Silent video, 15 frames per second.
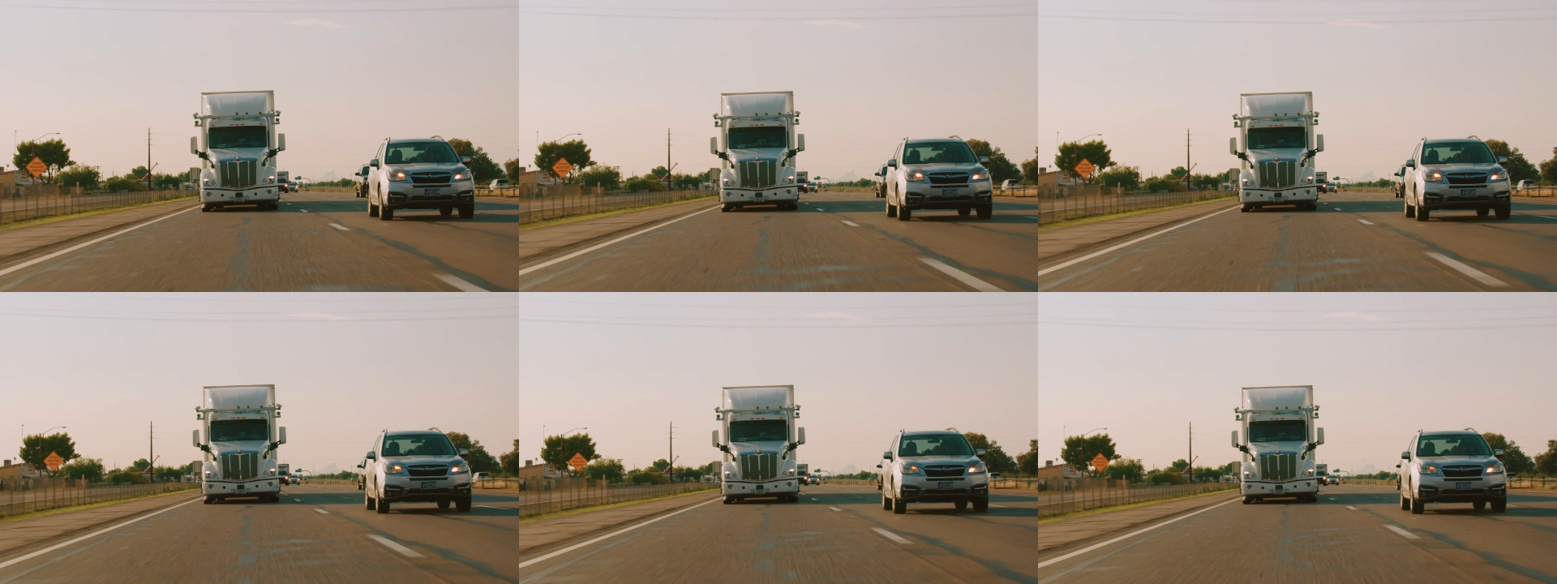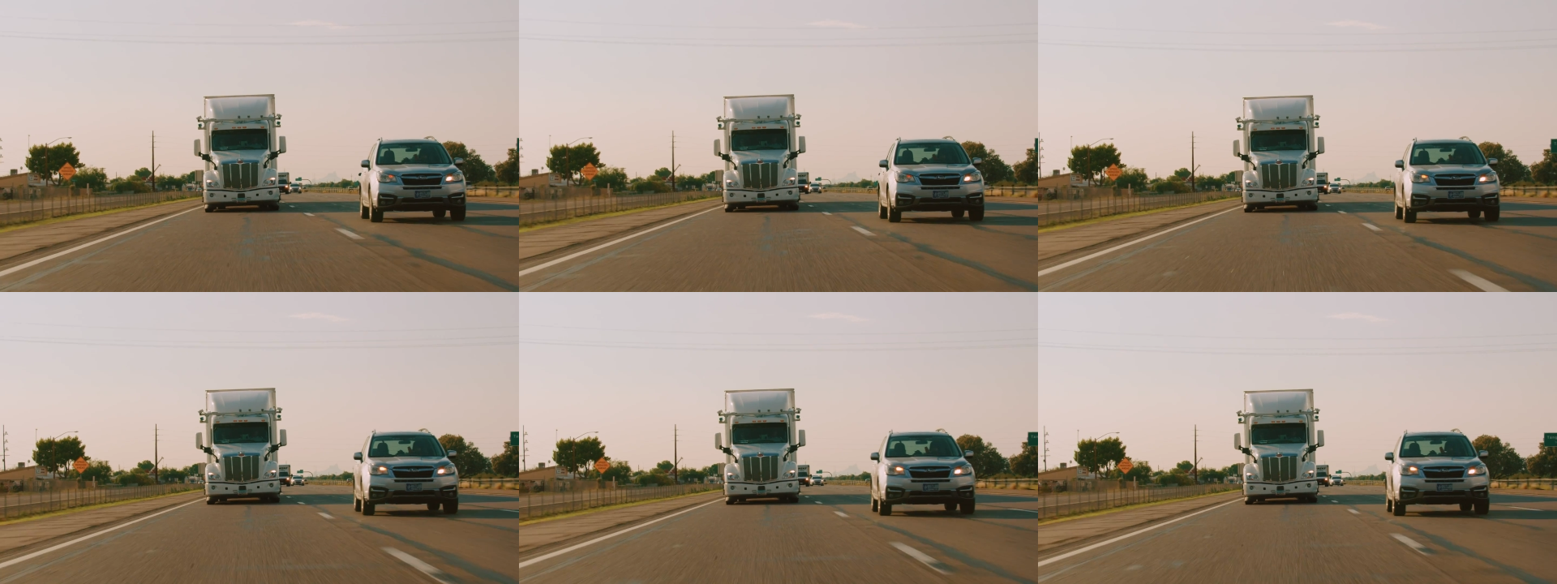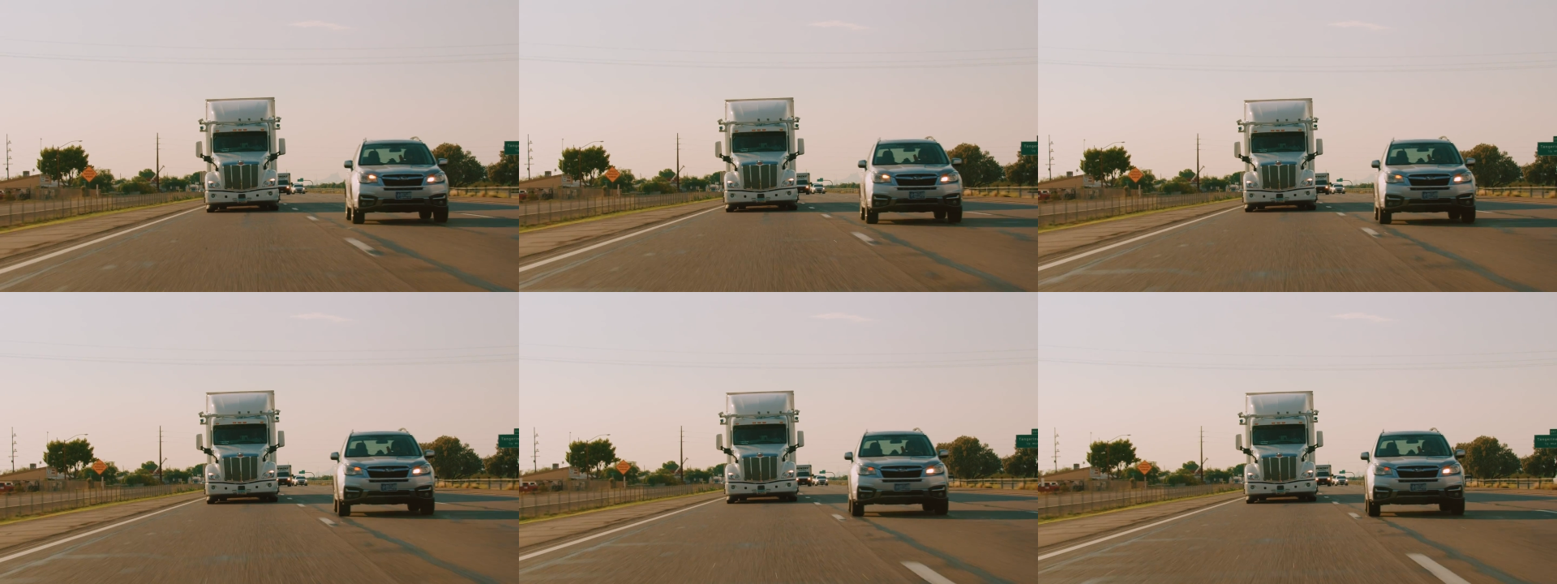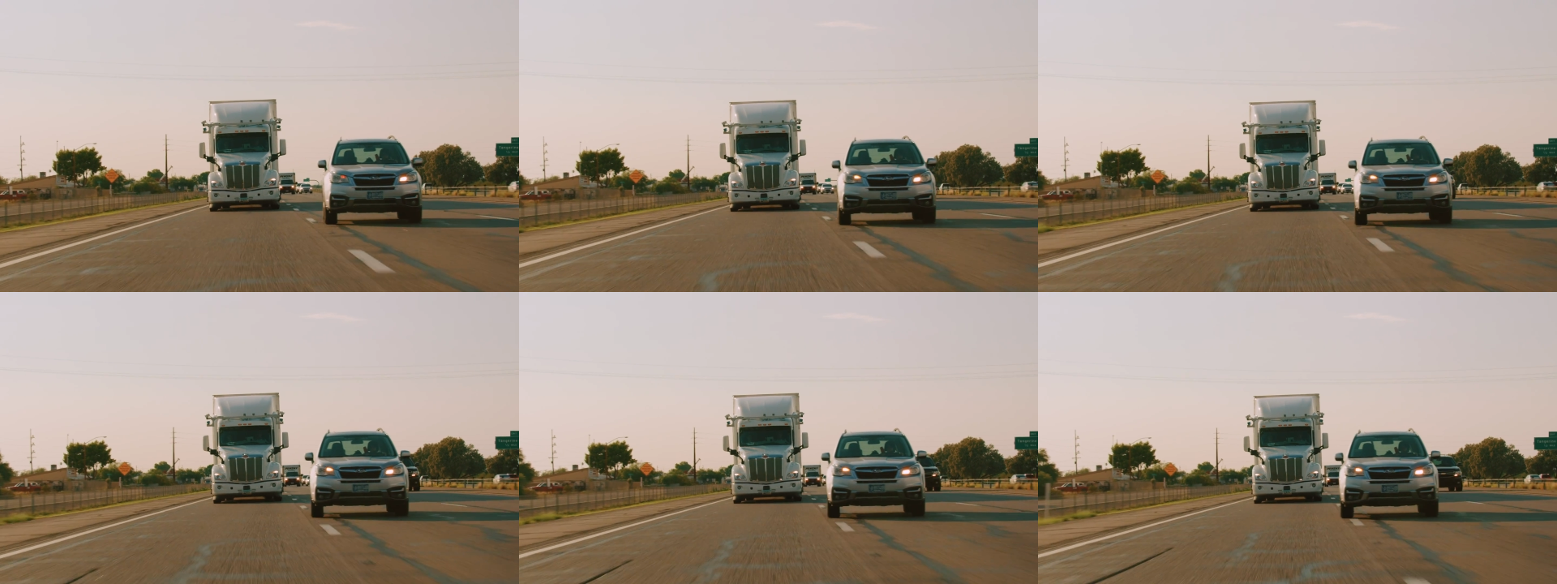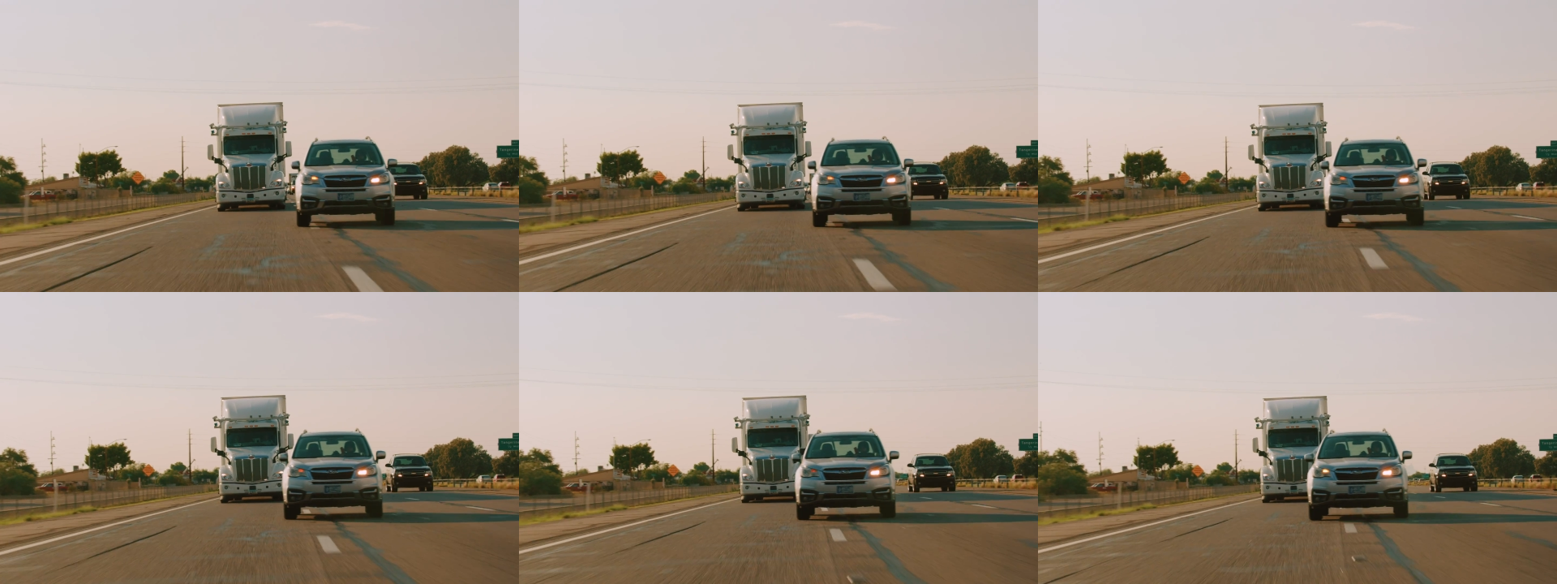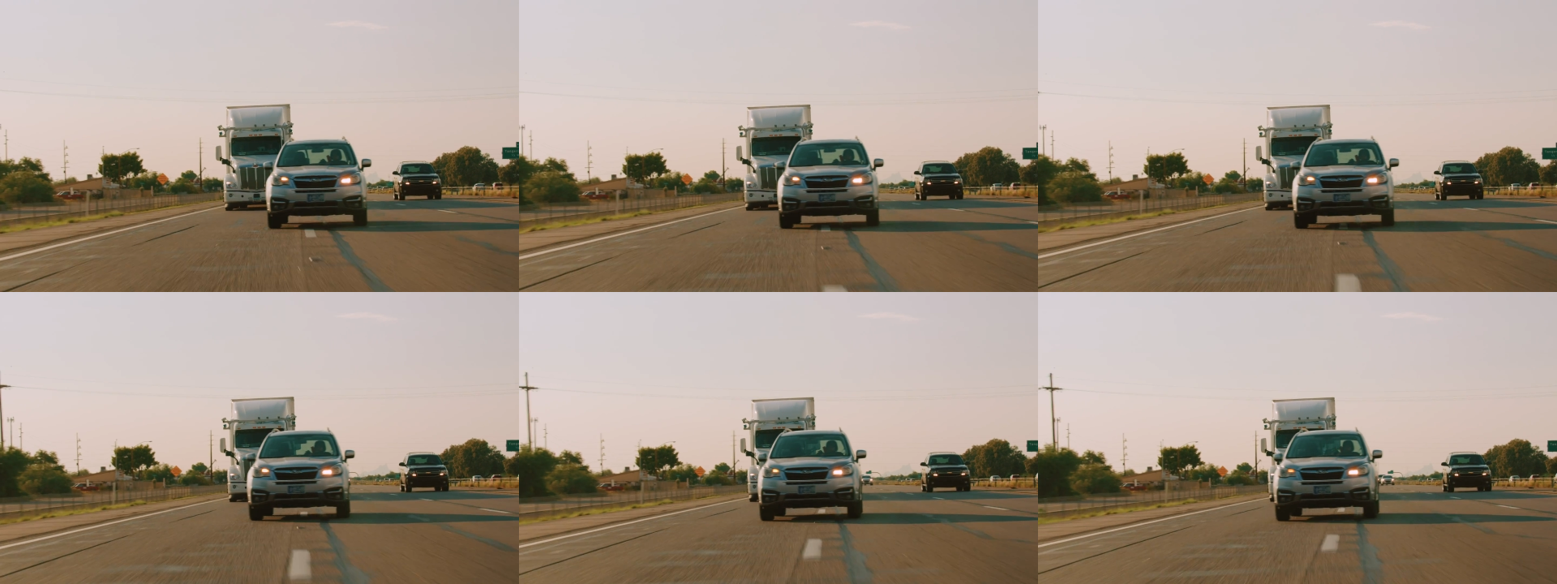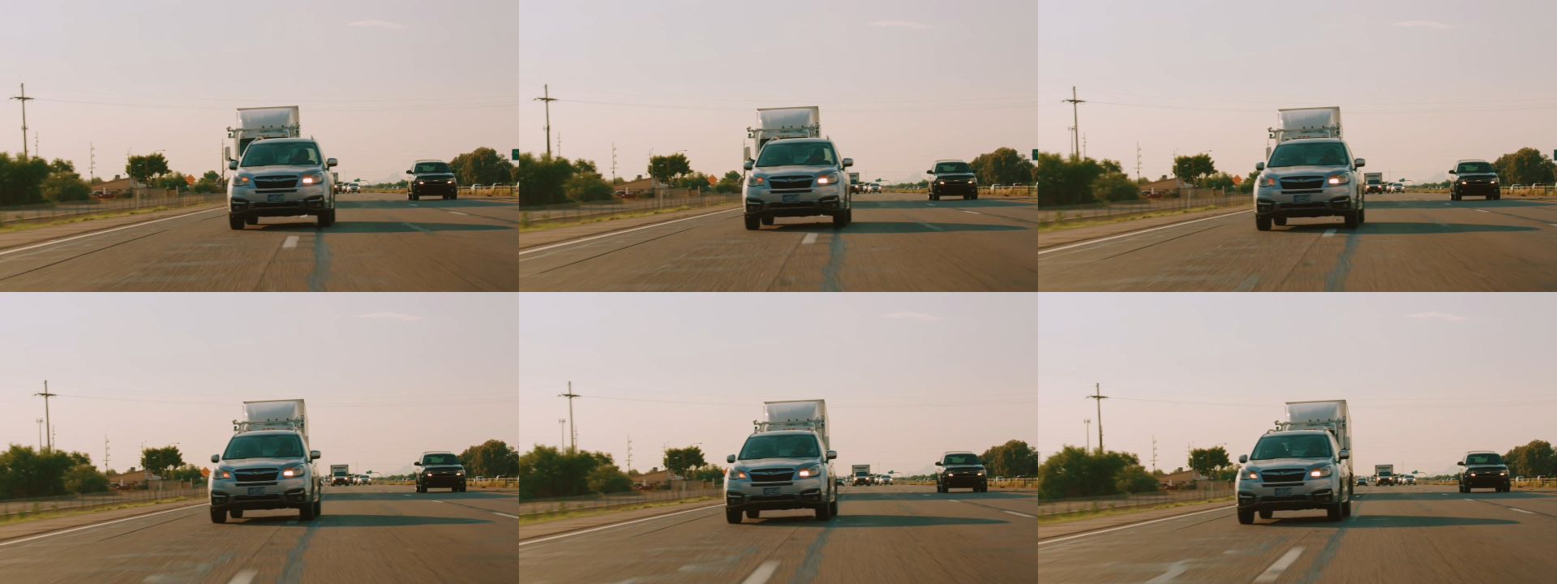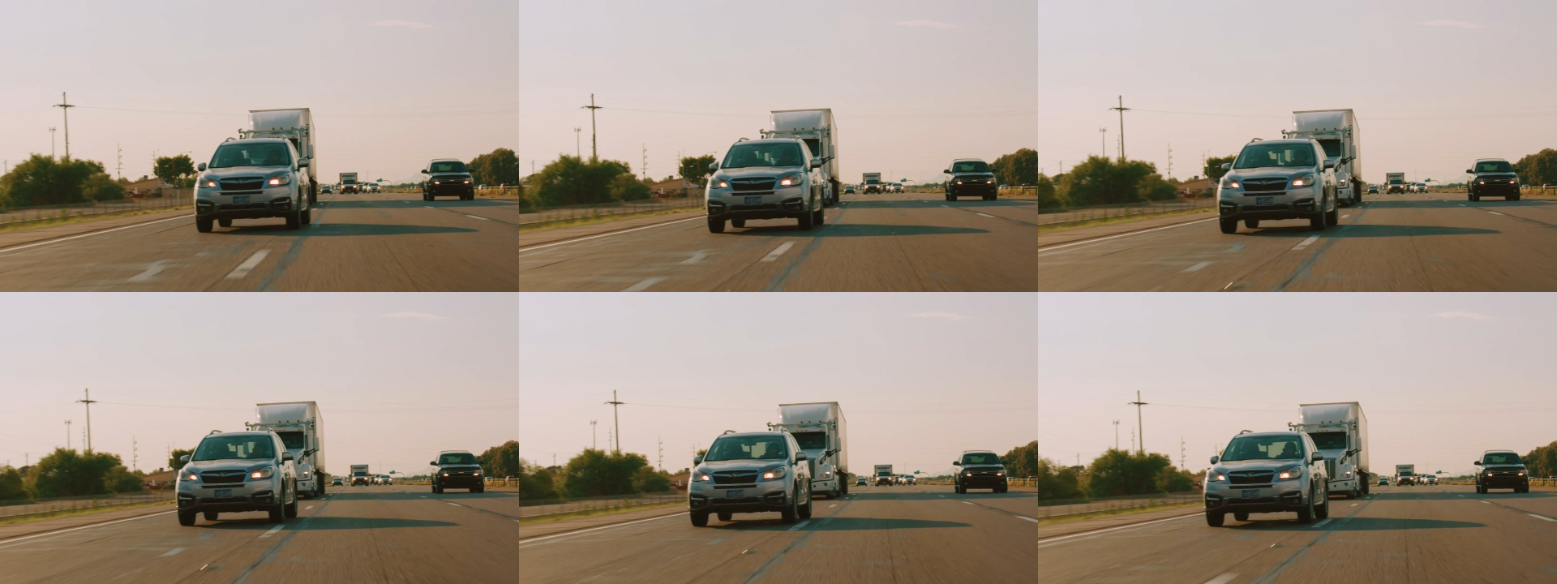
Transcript: (no speaker visible)